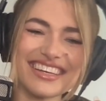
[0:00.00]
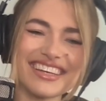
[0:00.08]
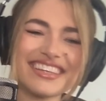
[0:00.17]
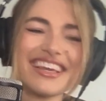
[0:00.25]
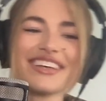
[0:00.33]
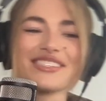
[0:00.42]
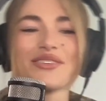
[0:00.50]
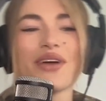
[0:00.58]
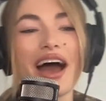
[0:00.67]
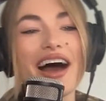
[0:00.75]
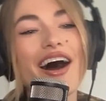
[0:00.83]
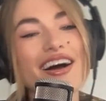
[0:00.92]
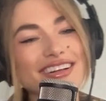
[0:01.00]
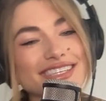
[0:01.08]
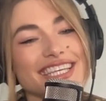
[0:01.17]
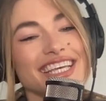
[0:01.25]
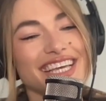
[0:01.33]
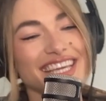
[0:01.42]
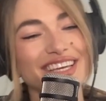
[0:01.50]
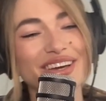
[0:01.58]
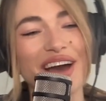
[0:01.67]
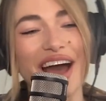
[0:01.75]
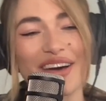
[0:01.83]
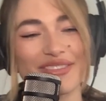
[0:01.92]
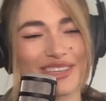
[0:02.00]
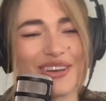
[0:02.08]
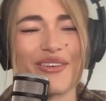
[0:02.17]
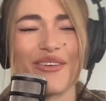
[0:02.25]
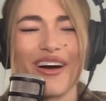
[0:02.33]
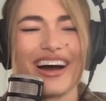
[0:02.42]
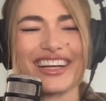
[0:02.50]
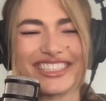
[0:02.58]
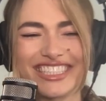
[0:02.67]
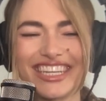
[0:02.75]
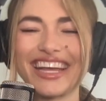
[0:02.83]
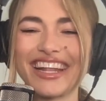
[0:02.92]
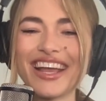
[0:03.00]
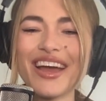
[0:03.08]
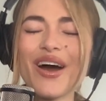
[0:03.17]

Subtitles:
Yes, honestly, you have to watch it.